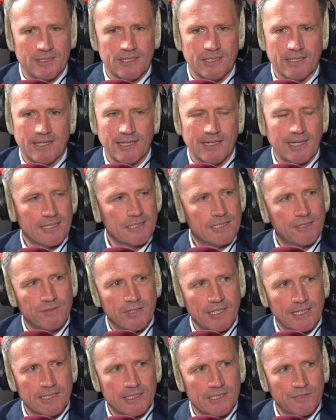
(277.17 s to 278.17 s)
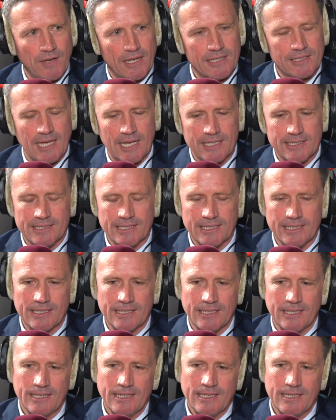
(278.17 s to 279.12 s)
The connectivity is fantastic.